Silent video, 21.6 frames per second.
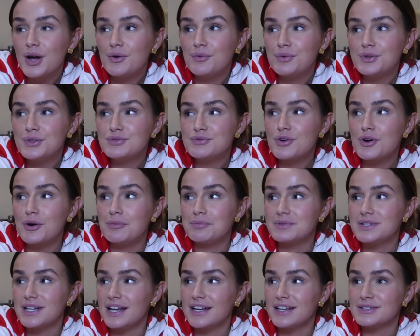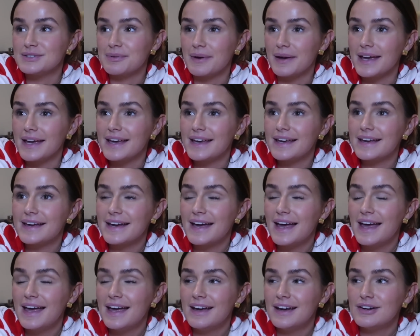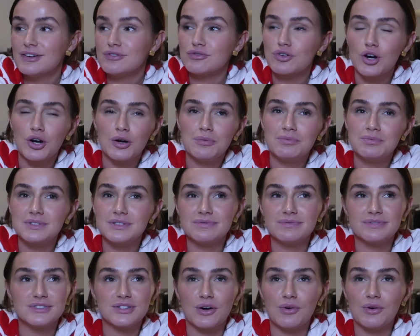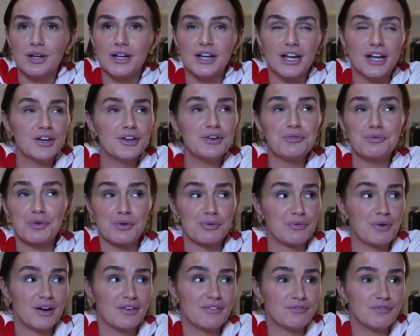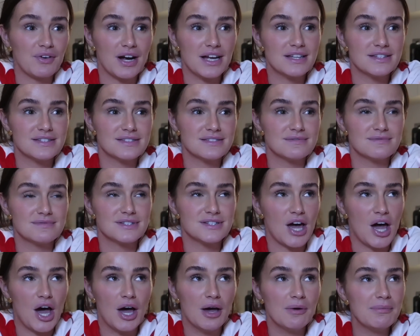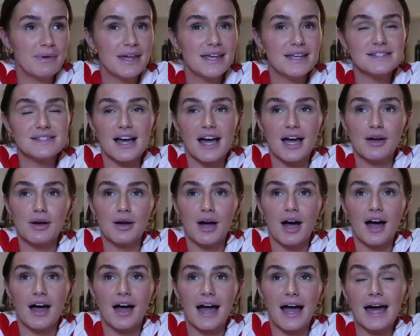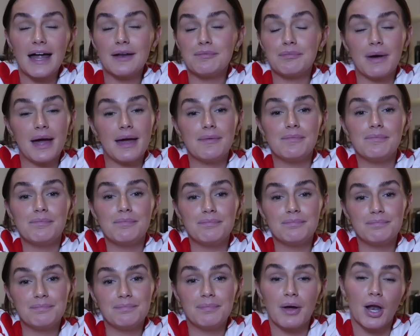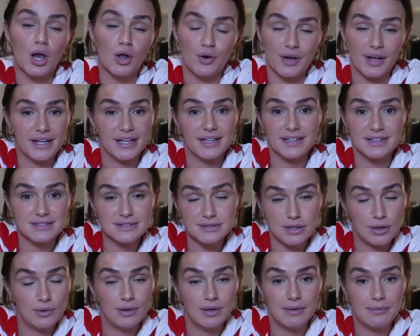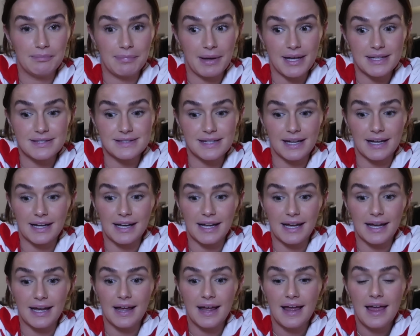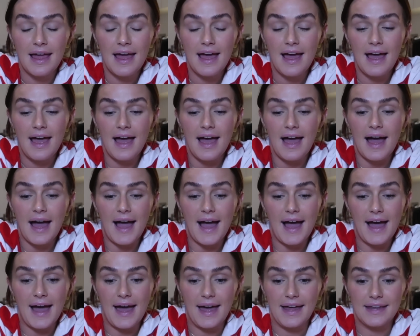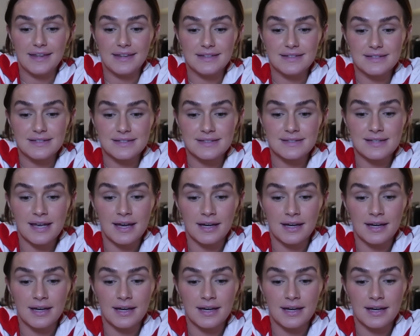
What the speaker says: was robbed last week. Robbed, stolen, I don't know what the right term is. I had my belongings stolen basically, and